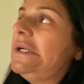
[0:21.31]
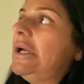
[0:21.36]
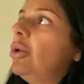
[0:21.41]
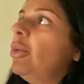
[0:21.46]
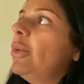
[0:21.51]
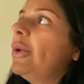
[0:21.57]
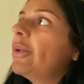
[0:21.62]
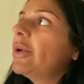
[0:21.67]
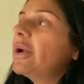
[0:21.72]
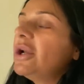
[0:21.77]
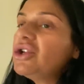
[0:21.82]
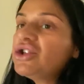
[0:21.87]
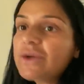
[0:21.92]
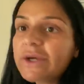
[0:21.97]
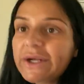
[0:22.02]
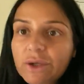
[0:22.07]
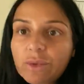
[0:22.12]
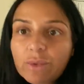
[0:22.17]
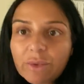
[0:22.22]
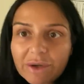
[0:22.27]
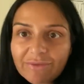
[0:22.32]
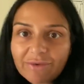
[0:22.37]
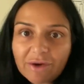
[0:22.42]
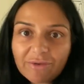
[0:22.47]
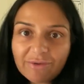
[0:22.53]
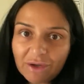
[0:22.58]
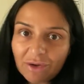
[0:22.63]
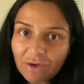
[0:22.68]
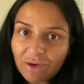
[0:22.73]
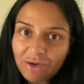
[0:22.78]
were gonna trade in one of our
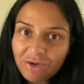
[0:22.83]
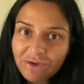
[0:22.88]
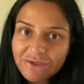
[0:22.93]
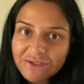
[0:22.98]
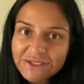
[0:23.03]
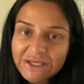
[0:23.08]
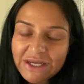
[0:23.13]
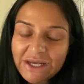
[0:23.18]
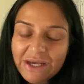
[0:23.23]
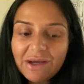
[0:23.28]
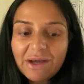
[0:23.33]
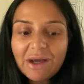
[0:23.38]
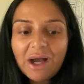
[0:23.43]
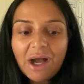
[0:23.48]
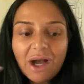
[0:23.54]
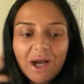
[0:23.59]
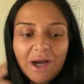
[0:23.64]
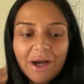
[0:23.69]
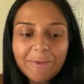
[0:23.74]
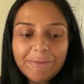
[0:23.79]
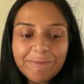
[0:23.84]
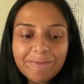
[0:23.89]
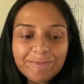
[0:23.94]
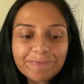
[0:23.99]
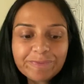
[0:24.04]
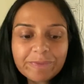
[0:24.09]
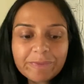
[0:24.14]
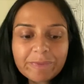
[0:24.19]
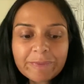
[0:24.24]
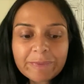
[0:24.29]
vehicles, probably
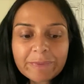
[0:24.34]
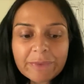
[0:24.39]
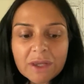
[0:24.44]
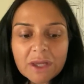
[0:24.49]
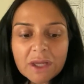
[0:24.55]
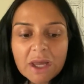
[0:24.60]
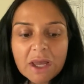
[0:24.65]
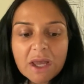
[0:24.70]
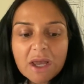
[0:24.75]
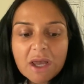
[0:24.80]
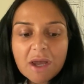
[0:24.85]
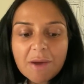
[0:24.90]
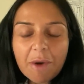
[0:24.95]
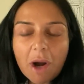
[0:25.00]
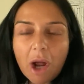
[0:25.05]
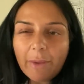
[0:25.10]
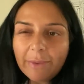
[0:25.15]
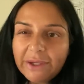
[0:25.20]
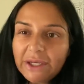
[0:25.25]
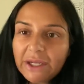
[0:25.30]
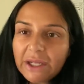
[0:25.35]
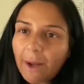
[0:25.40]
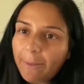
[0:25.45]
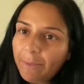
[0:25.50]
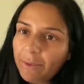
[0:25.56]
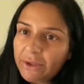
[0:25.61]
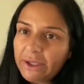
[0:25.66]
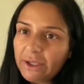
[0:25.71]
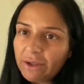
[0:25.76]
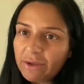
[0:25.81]
in a
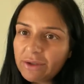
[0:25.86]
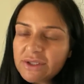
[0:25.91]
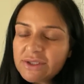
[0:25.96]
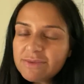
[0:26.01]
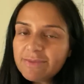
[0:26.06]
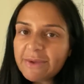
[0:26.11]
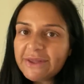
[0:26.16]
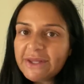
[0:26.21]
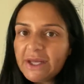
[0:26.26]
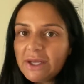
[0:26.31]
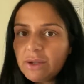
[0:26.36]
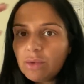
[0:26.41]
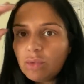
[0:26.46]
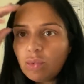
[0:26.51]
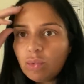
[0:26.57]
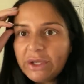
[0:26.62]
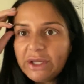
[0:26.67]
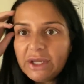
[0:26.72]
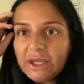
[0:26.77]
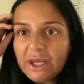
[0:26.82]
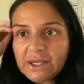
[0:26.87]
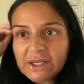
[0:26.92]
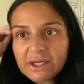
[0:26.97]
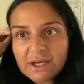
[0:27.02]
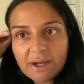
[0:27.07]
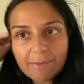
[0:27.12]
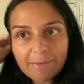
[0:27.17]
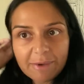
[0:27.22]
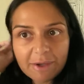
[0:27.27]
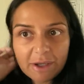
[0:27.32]
couple years, but then we ended
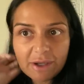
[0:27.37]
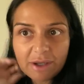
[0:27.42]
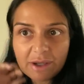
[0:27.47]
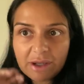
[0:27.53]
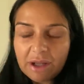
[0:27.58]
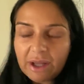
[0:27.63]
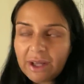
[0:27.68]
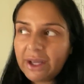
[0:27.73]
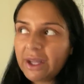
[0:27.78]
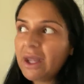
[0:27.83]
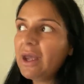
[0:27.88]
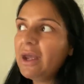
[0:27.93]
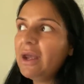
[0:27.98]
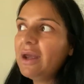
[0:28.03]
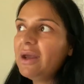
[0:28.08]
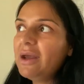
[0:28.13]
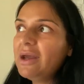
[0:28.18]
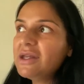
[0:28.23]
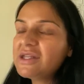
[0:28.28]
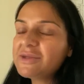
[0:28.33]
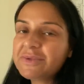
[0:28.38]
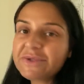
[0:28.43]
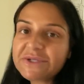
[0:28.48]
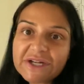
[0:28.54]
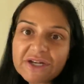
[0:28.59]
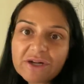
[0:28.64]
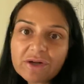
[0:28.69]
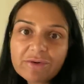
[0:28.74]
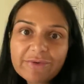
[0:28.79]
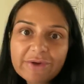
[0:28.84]
up like, this
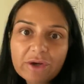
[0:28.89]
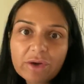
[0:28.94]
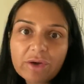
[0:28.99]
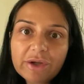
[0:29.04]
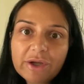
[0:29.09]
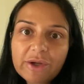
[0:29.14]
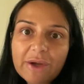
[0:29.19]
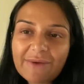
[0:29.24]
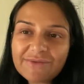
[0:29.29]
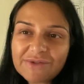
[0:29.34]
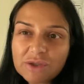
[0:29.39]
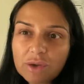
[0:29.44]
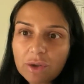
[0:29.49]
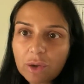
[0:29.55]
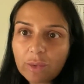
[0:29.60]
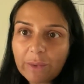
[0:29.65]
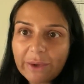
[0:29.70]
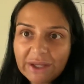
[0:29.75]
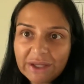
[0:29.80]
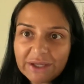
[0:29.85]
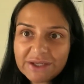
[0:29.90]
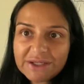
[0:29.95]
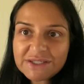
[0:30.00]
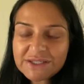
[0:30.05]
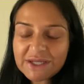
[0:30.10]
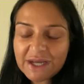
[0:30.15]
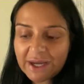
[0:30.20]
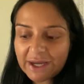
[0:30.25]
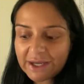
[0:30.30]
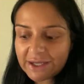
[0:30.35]
particular vehicle, you have to go on a wait
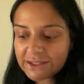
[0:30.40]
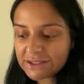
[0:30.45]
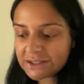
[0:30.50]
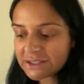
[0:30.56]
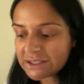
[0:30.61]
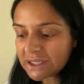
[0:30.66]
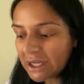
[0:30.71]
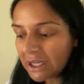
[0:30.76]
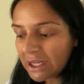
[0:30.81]
list. And